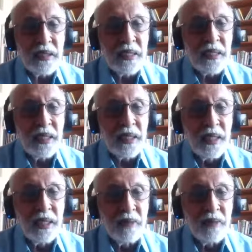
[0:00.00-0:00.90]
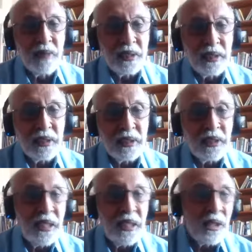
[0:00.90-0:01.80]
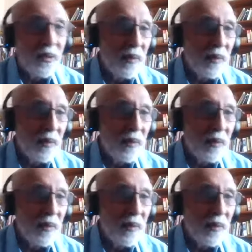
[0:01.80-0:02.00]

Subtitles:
versus where